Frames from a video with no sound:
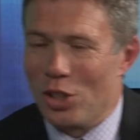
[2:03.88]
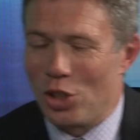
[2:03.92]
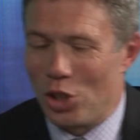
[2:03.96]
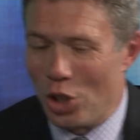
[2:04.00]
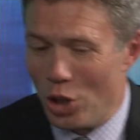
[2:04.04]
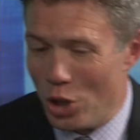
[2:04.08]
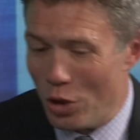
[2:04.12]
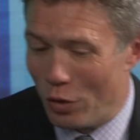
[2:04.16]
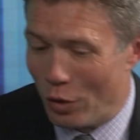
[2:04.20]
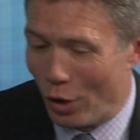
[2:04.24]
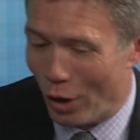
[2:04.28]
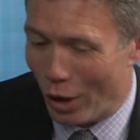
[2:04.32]
So
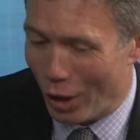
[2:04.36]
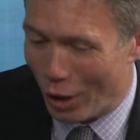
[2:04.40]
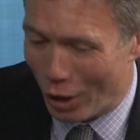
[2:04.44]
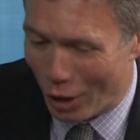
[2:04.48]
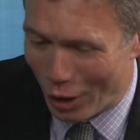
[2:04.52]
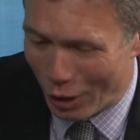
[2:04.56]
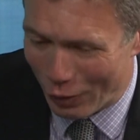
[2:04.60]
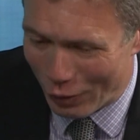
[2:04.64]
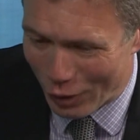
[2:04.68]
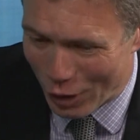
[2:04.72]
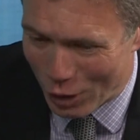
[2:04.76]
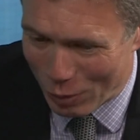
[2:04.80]
you've got a
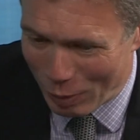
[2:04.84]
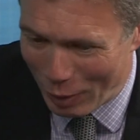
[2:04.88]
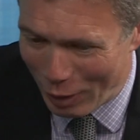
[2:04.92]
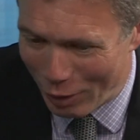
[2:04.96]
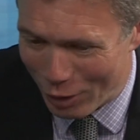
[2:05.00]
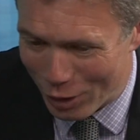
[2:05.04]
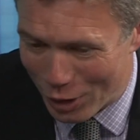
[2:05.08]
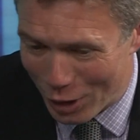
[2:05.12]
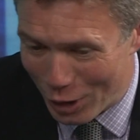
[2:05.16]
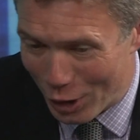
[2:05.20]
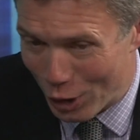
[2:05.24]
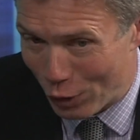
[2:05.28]
lot of
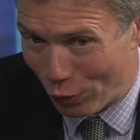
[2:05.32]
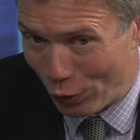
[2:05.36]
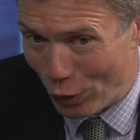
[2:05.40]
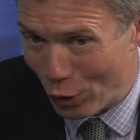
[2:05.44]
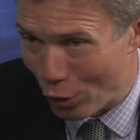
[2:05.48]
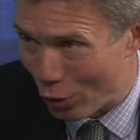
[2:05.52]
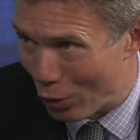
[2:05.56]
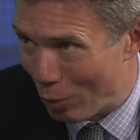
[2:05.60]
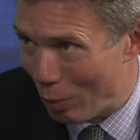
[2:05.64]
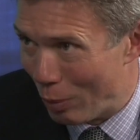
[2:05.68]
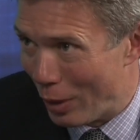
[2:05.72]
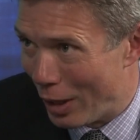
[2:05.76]
experience in this
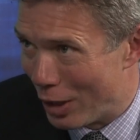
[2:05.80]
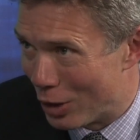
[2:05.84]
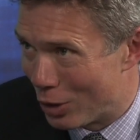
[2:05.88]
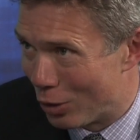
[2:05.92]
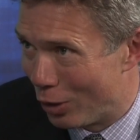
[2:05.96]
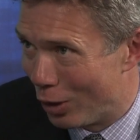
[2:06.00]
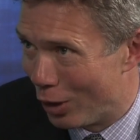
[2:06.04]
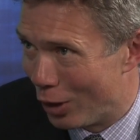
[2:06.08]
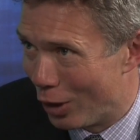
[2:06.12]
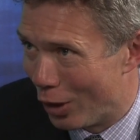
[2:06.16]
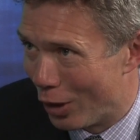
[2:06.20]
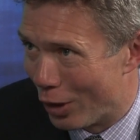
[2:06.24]
field compared to
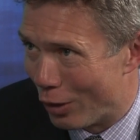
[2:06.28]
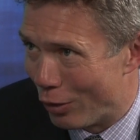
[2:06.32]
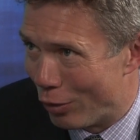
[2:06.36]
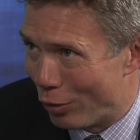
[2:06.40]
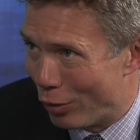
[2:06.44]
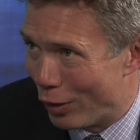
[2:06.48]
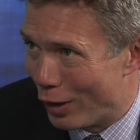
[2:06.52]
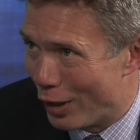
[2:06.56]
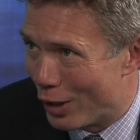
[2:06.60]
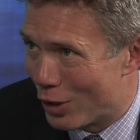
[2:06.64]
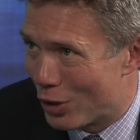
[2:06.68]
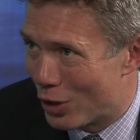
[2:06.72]
a lot of
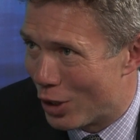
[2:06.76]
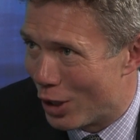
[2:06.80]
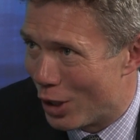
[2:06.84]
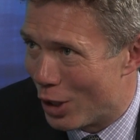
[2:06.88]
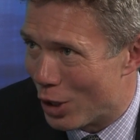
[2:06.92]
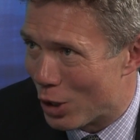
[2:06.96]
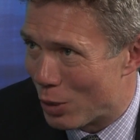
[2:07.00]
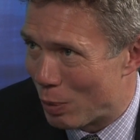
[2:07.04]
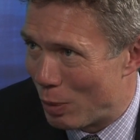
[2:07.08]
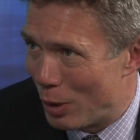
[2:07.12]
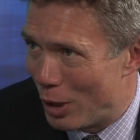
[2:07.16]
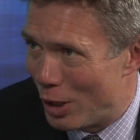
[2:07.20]

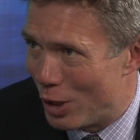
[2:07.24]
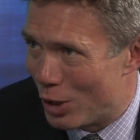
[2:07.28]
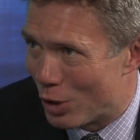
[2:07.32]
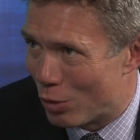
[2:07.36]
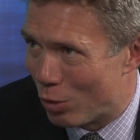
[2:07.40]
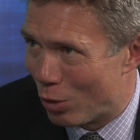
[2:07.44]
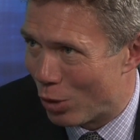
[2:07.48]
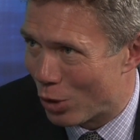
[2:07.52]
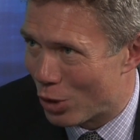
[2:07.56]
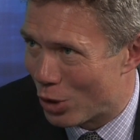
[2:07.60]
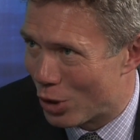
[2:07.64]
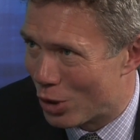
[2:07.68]
CSPs.
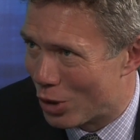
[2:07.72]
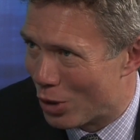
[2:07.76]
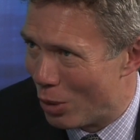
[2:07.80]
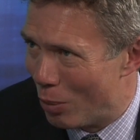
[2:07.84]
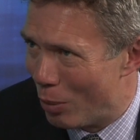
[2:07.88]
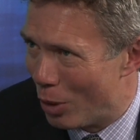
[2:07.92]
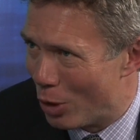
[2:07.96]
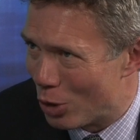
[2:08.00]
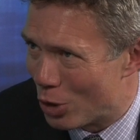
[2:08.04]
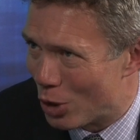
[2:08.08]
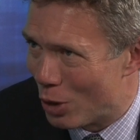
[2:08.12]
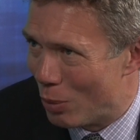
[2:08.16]
What's the
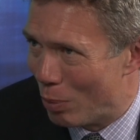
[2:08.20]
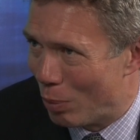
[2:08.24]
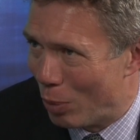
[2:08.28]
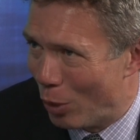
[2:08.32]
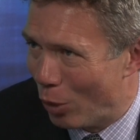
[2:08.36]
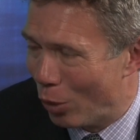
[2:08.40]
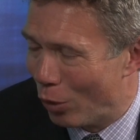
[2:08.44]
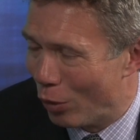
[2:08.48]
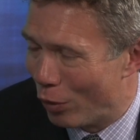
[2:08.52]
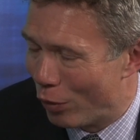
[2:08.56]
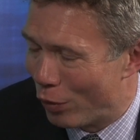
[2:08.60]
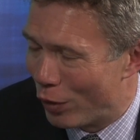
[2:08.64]
most
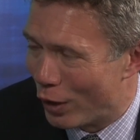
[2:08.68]
important